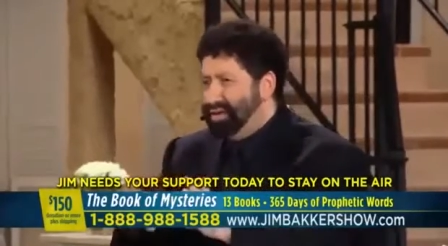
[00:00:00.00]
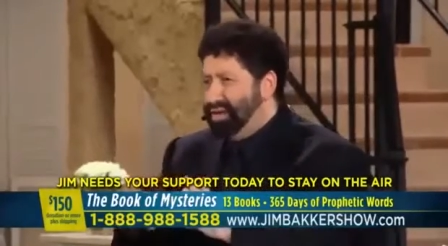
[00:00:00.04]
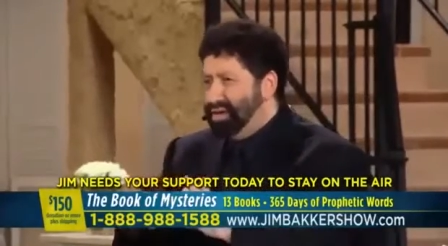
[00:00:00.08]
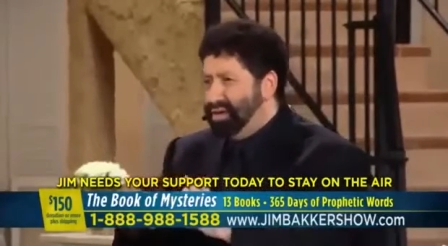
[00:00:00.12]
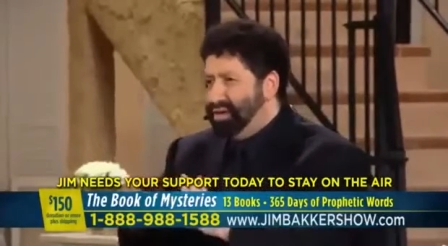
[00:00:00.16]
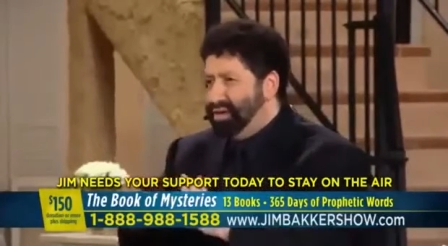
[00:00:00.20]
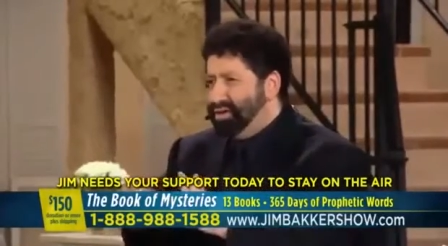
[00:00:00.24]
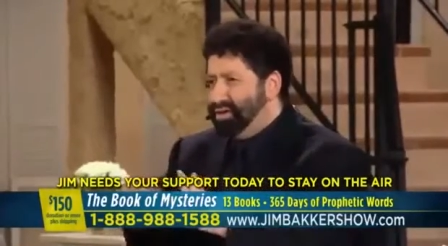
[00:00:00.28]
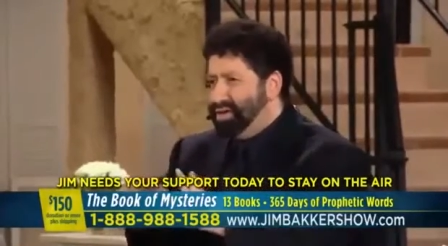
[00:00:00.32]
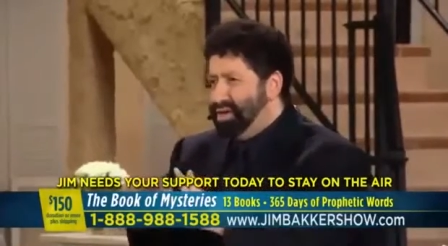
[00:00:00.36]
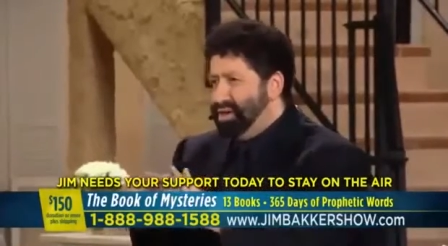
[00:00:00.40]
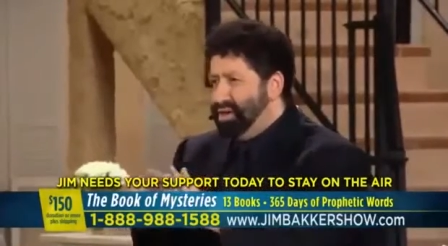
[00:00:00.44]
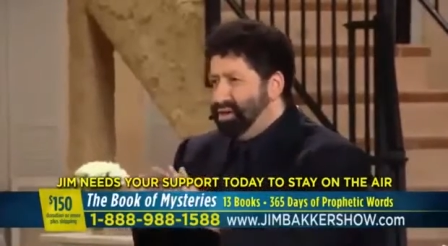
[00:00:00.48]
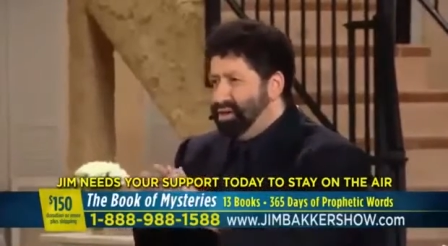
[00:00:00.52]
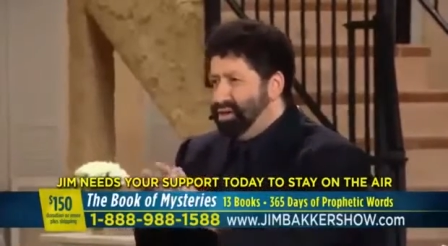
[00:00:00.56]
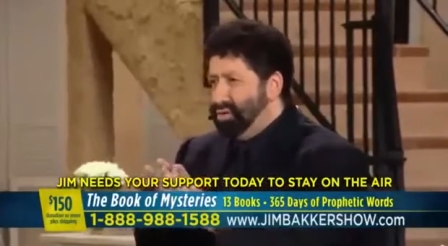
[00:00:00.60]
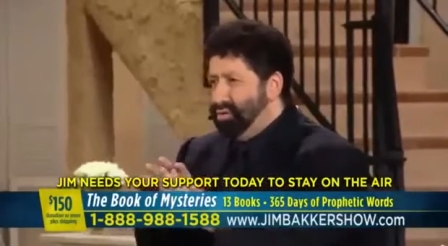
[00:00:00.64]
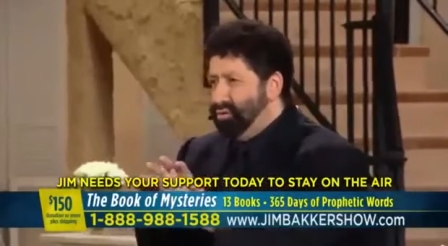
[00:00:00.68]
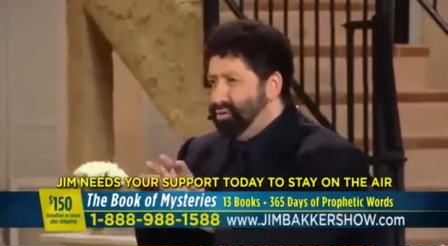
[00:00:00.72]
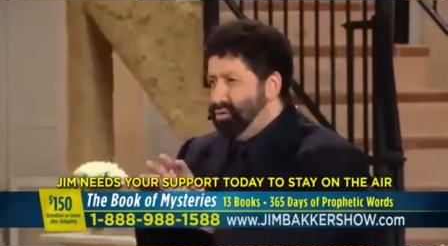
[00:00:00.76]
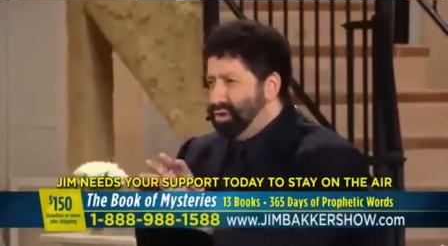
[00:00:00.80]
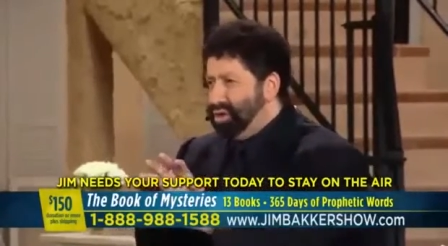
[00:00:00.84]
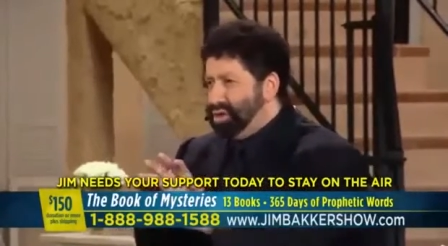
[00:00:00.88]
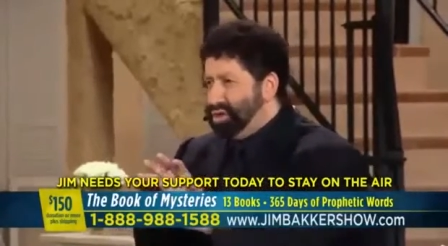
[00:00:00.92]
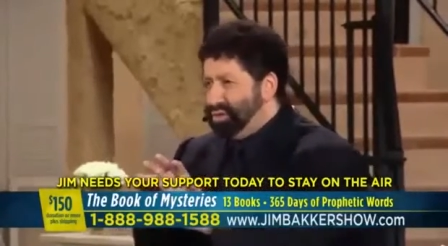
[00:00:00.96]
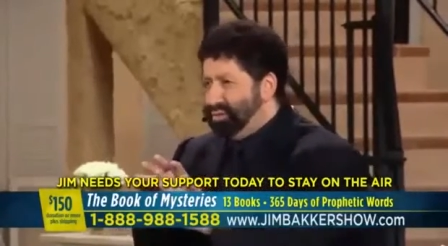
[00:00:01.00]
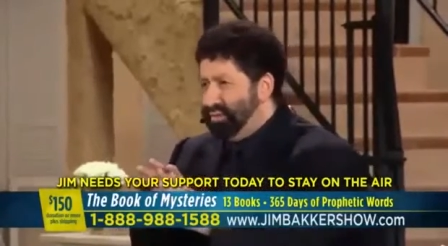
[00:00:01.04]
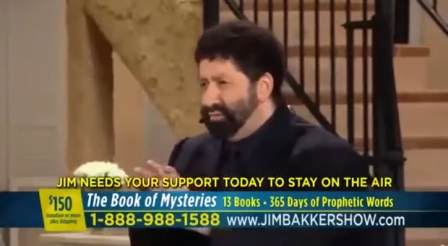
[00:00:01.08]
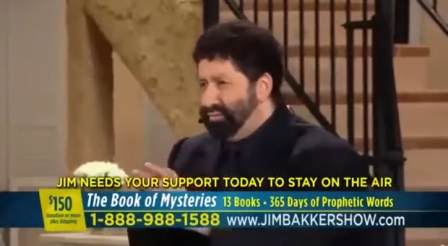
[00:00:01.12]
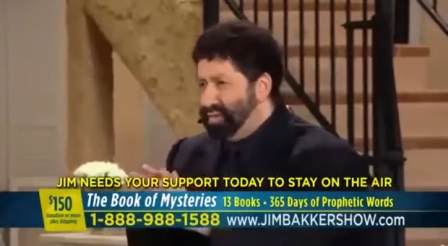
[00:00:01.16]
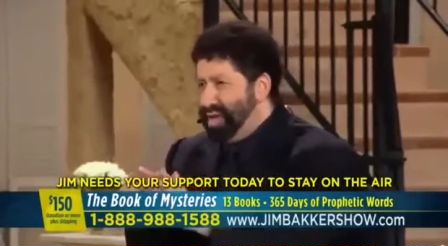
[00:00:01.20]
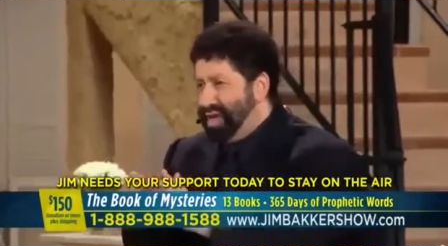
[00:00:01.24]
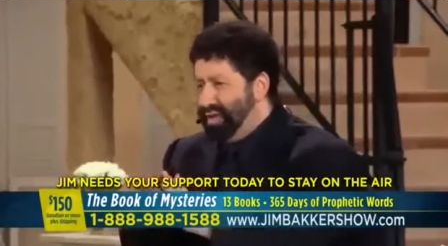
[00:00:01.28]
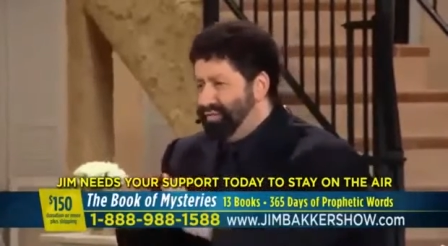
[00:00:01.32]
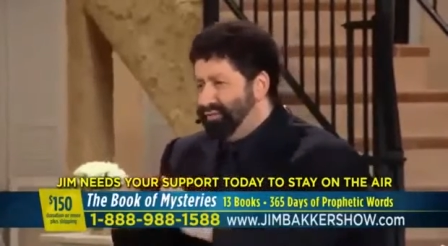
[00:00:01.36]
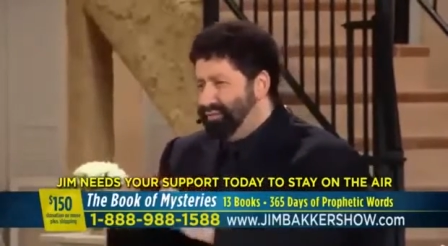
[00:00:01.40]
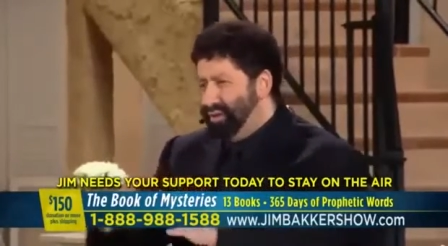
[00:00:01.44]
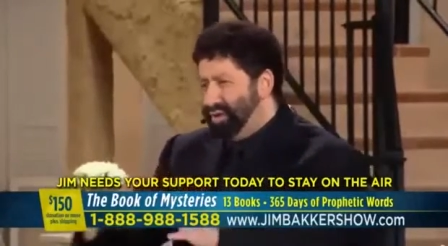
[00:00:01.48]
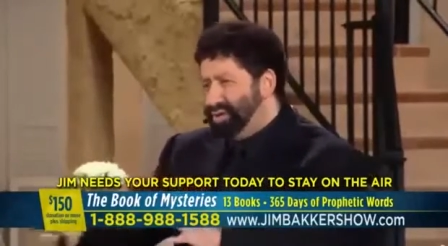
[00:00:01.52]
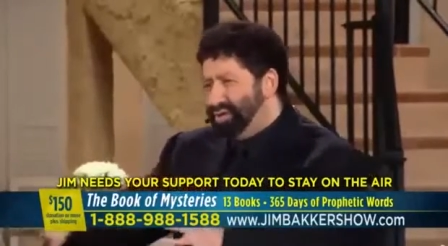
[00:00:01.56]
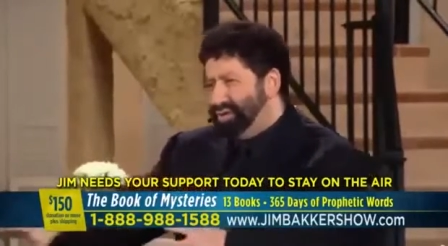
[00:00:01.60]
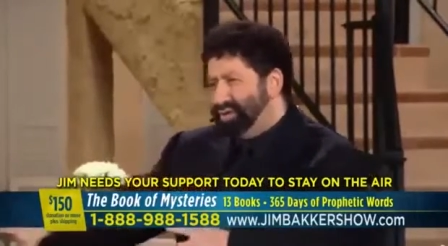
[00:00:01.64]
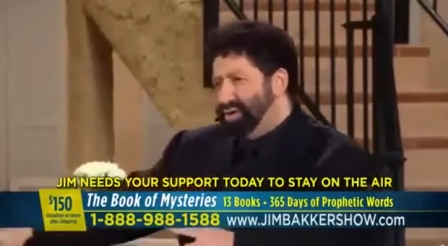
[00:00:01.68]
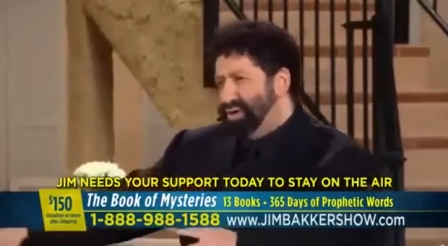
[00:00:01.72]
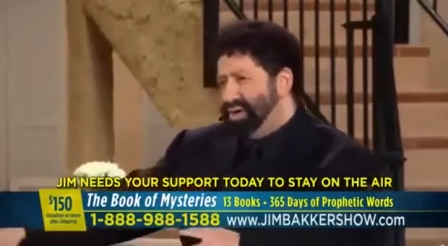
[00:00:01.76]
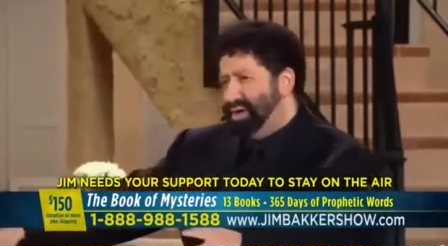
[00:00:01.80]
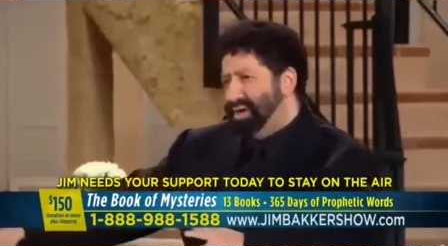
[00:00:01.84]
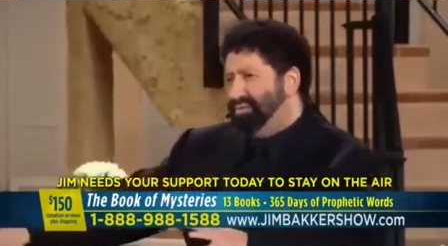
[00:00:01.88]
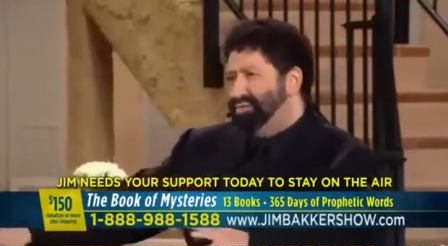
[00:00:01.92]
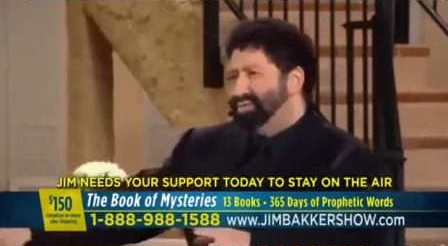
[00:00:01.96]
The worship of Baal first
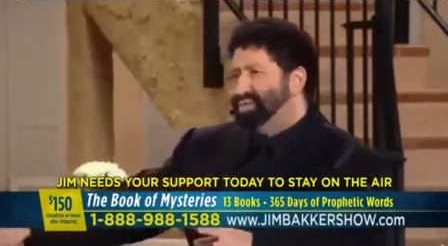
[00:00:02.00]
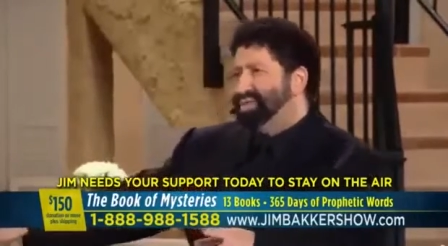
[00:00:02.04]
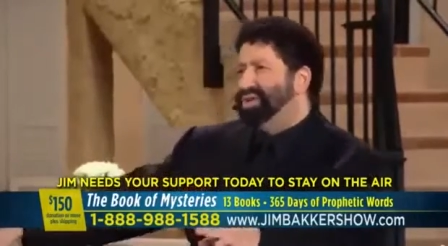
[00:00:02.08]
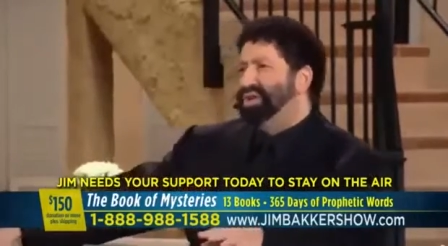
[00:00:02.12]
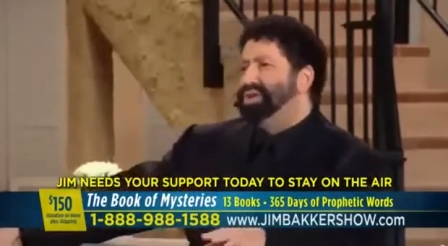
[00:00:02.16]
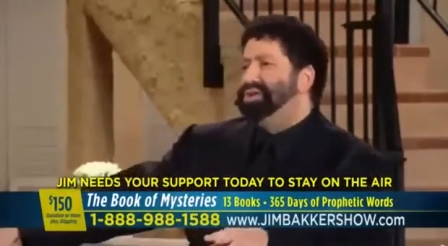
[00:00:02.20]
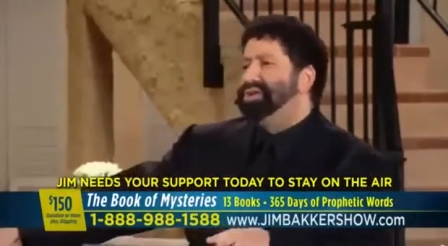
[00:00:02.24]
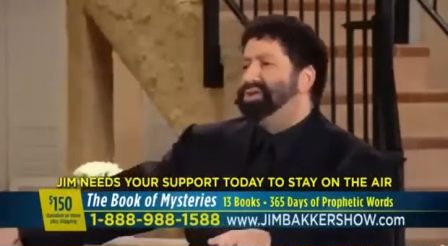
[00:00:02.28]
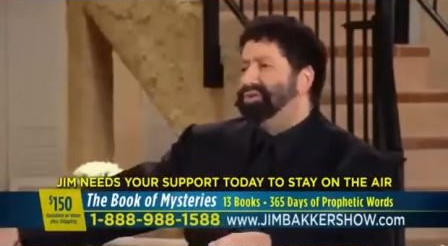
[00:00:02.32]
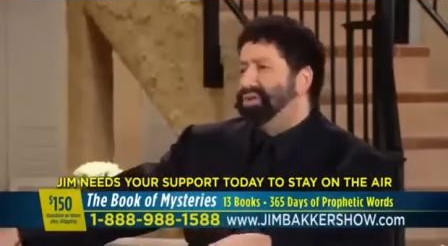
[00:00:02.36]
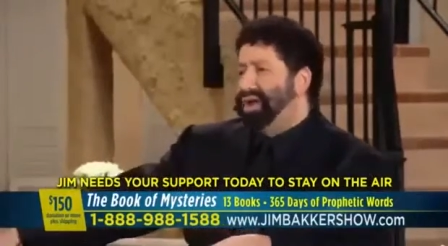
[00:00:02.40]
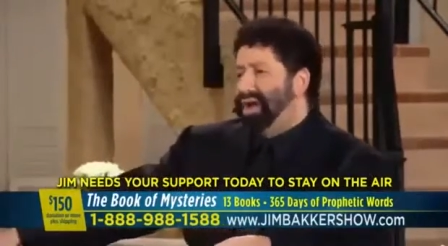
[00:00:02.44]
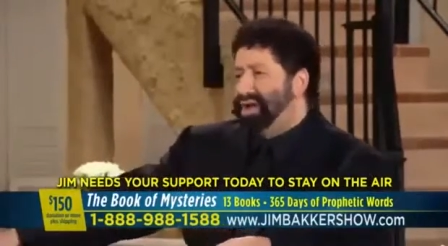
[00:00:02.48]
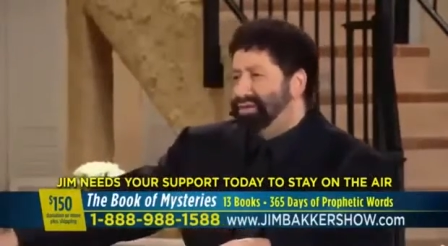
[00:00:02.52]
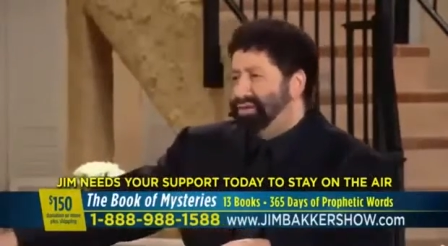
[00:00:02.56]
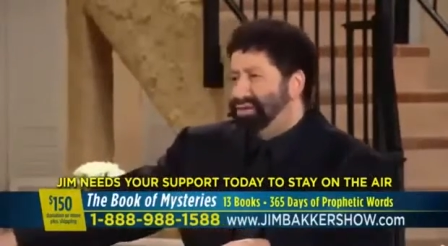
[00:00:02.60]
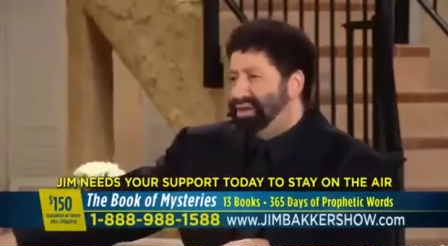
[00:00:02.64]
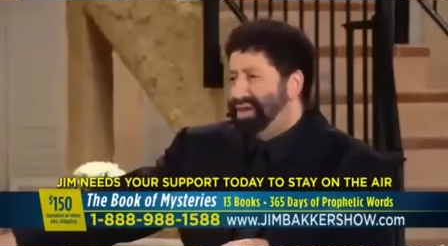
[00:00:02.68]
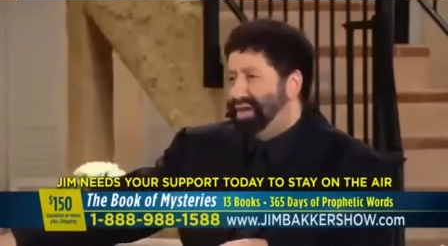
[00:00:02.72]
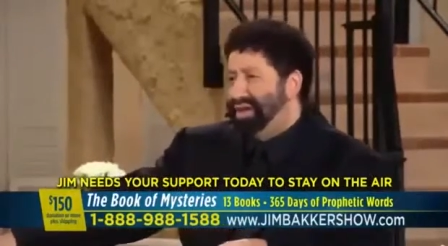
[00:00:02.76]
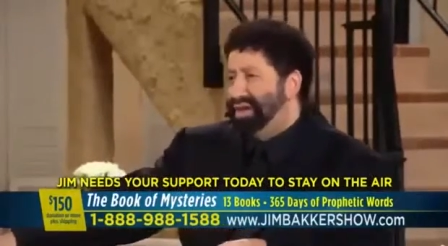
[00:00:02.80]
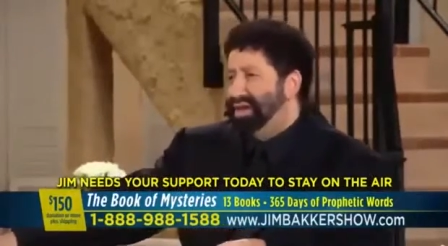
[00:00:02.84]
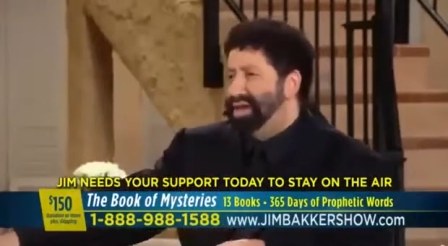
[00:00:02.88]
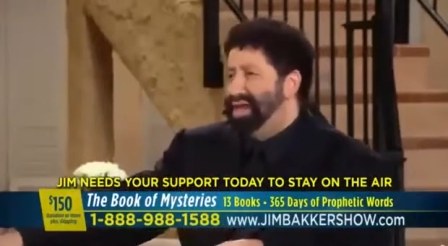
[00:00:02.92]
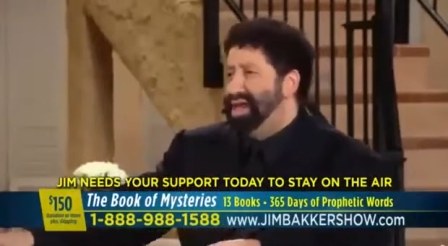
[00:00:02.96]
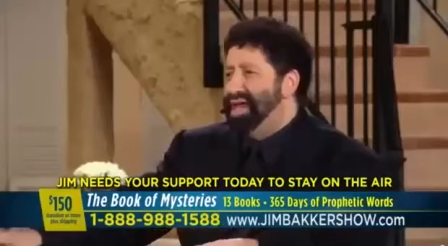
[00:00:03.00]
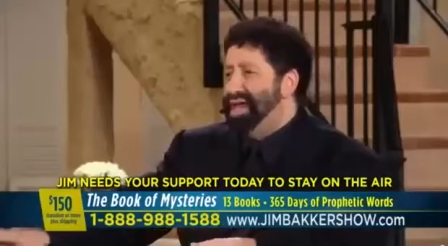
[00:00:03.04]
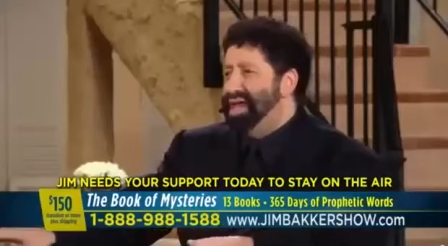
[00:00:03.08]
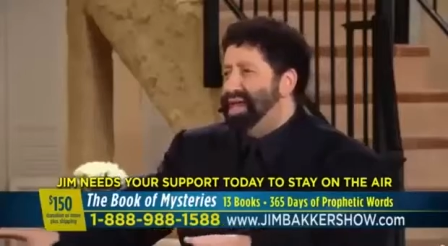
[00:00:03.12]
started, it was an underground thing.